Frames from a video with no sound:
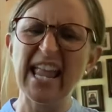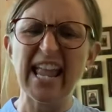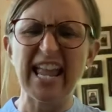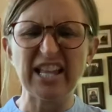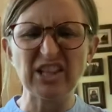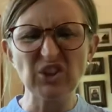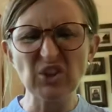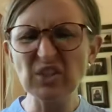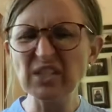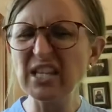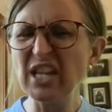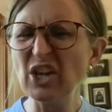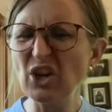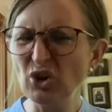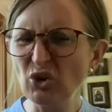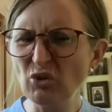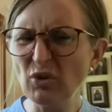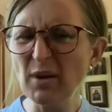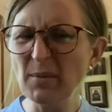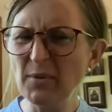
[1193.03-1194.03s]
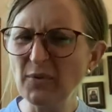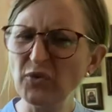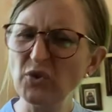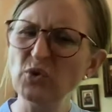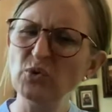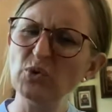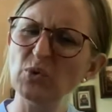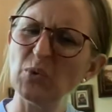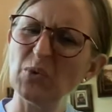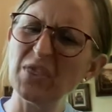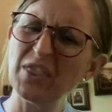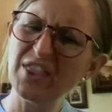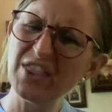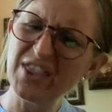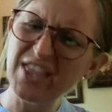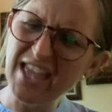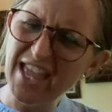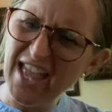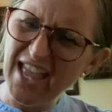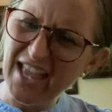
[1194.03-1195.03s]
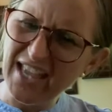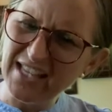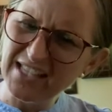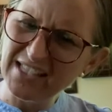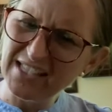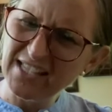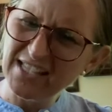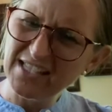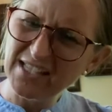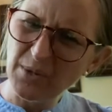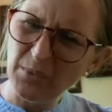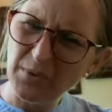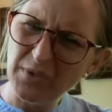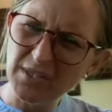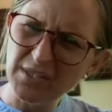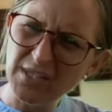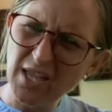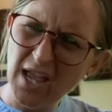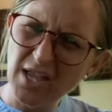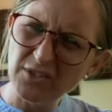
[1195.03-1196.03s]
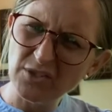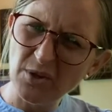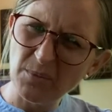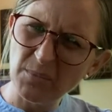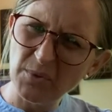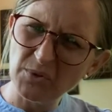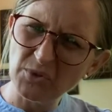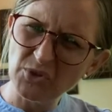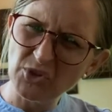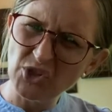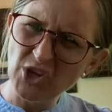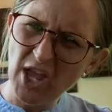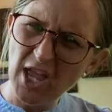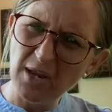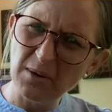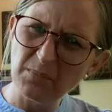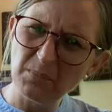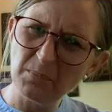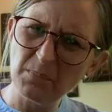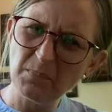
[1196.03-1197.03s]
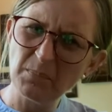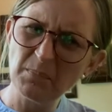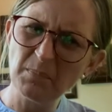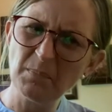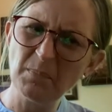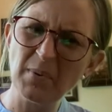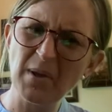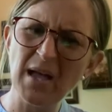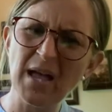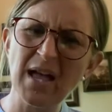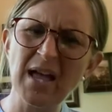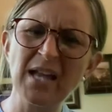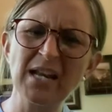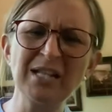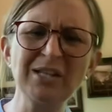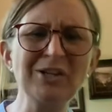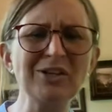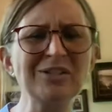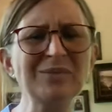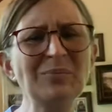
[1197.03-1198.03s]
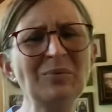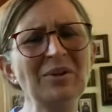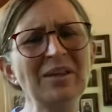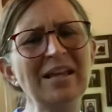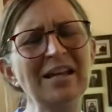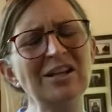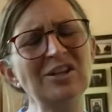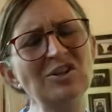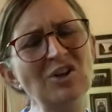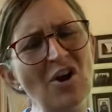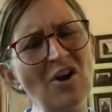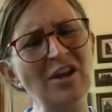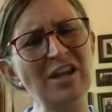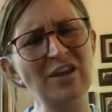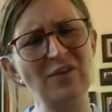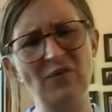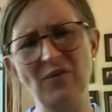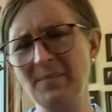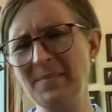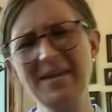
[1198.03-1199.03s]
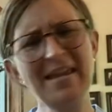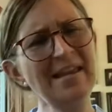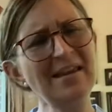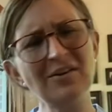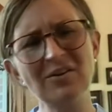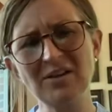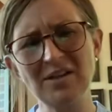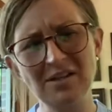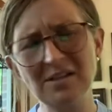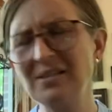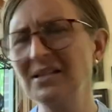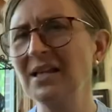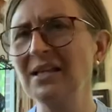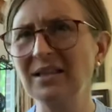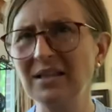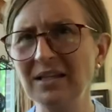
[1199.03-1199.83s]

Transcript: It looks like a grim if you do this, he said with his eyes almost shut, but it looks more like a donkey from here, he said,